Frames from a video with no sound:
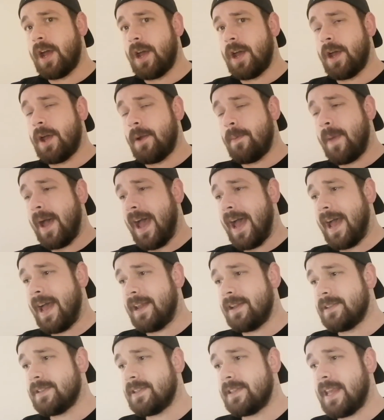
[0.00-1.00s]
um,
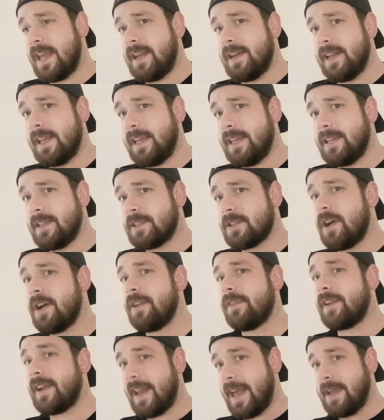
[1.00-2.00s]
and then he's
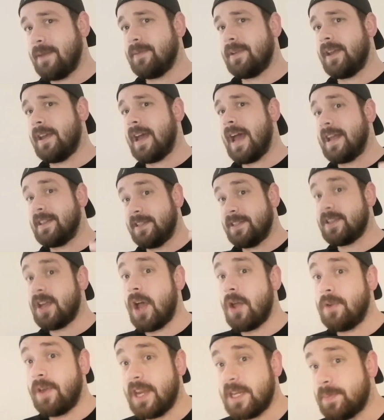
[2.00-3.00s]
kind of claimed it as his
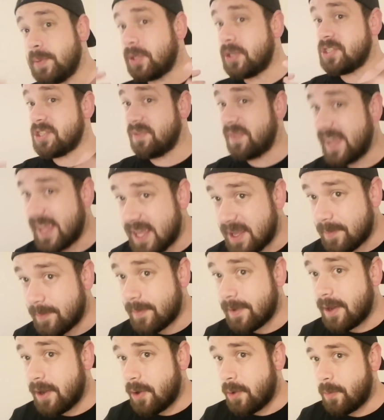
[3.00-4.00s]
own, and it's because of
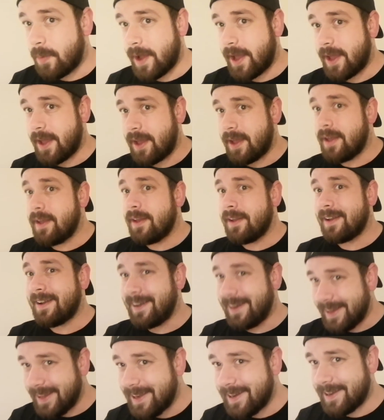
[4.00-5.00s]
him, where
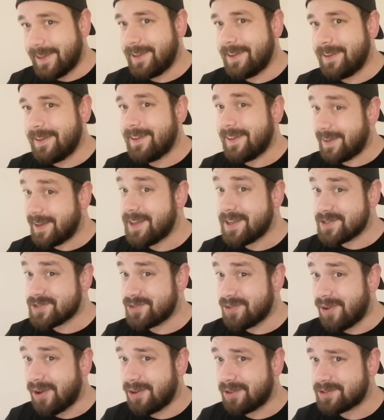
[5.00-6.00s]
clearly it
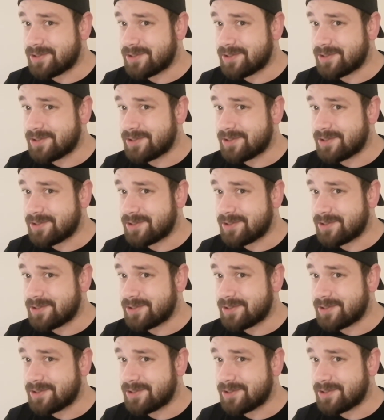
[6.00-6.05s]
is